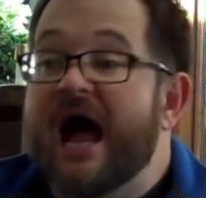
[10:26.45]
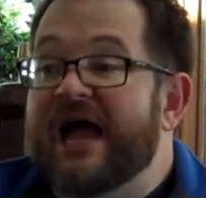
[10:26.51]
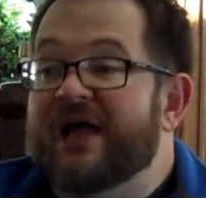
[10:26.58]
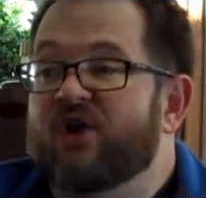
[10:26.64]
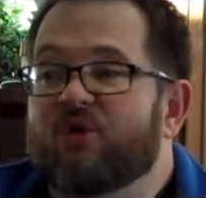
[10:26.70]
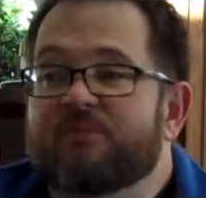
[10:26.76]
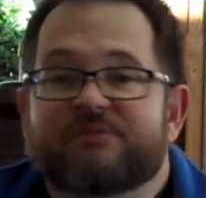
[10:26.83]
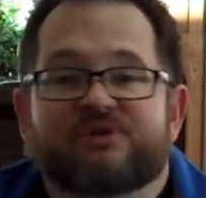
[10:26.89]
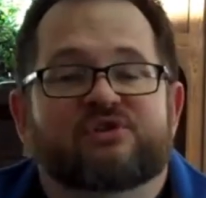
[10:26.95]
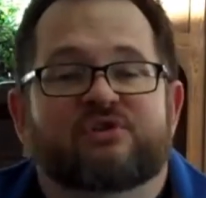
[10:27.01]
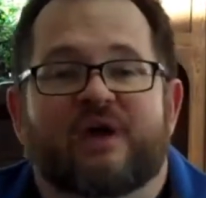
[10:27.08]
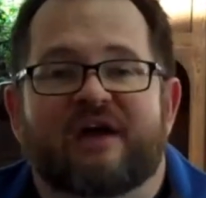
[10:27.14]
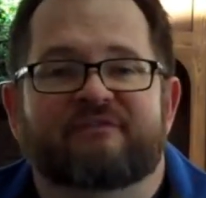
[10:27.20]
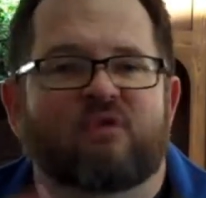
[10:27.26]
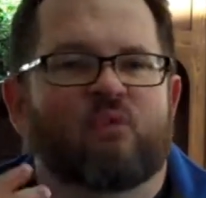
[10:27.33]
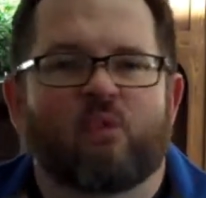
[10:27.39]
I hope that you
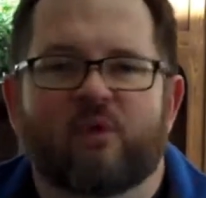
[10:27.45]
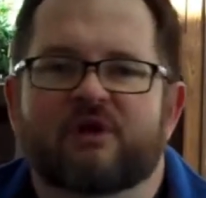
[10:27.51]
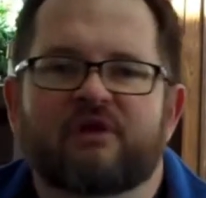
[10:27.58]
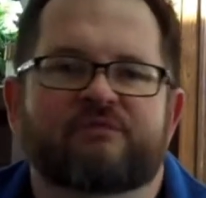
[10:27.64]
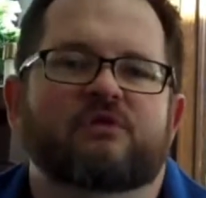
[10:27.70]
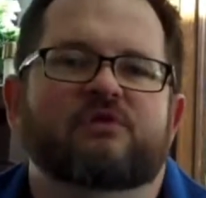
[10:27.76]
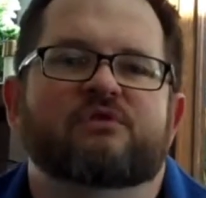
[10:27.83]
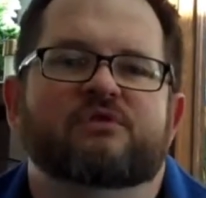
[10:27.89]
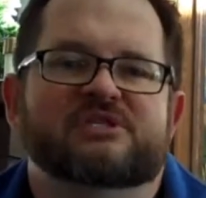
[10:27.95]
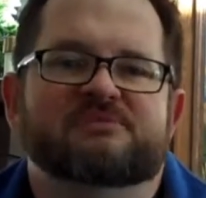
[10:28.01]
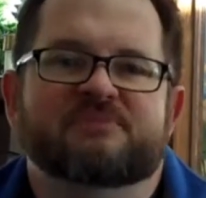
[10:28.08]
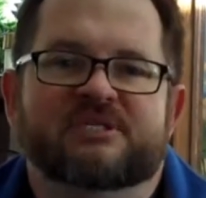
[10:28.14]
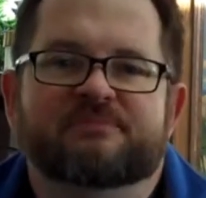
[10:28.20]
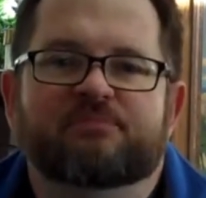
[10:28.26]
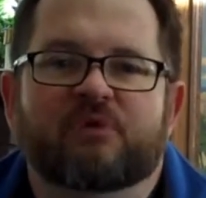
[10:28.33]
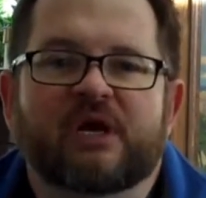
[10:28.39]
have a wonderful
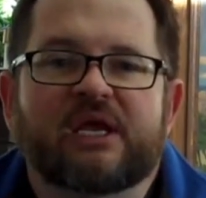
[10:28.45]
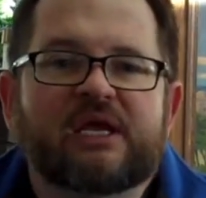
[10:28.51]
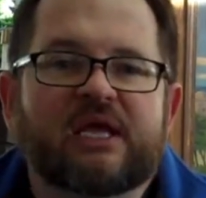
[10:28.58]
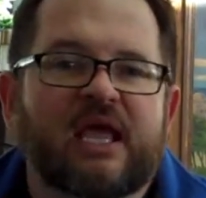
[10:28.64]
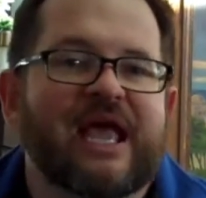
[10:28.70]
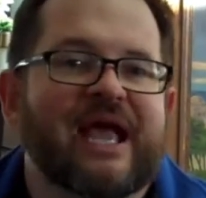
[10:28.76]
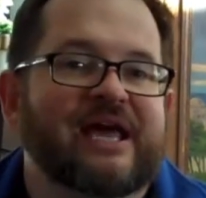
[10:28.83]
Christmas break,